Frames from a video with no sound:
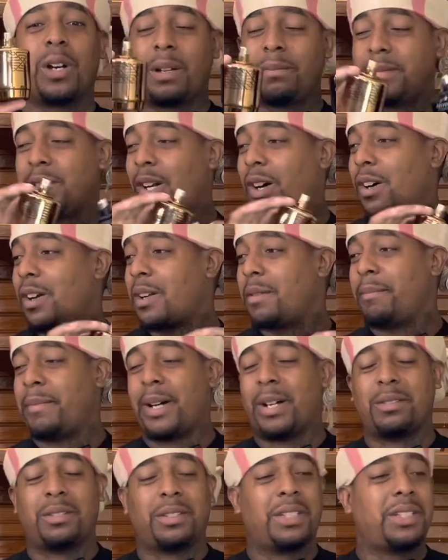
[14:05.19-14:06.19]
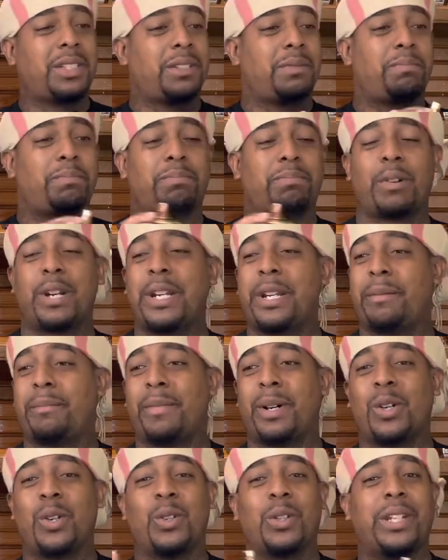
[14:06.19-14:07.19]
I'm talking about just spray them
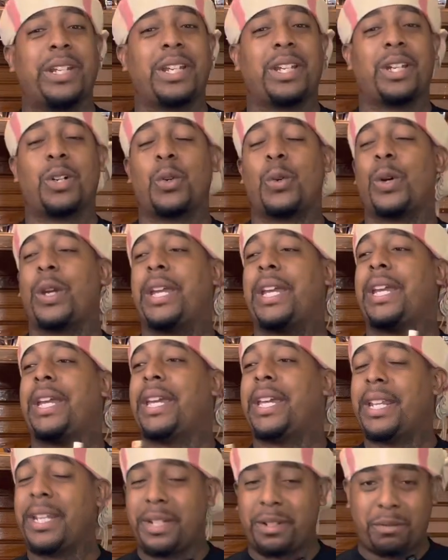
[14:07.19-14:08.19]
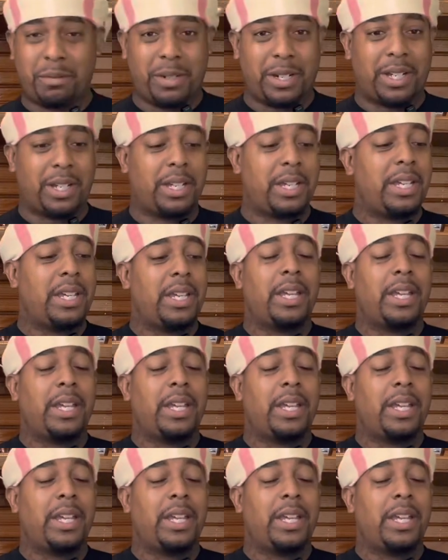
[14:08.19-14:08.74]
on and go anywhere.